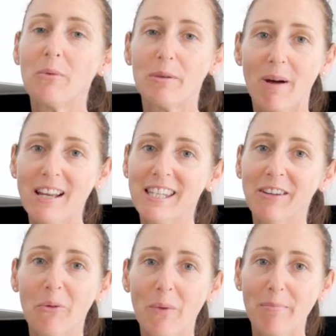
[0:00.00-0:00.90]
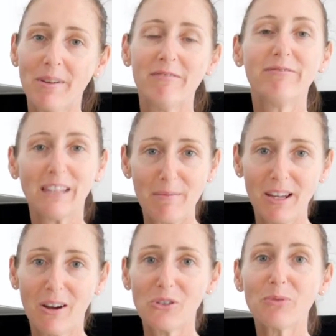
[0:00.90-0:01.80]
with my secret weapon, Flaming
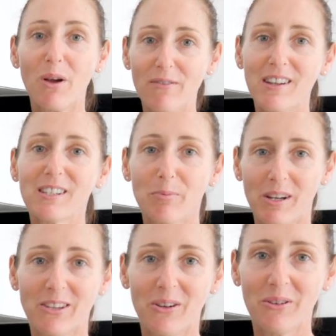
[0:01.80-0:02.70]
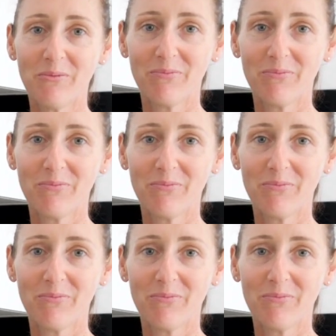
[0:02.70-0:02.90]
Coals Bovine Espresso.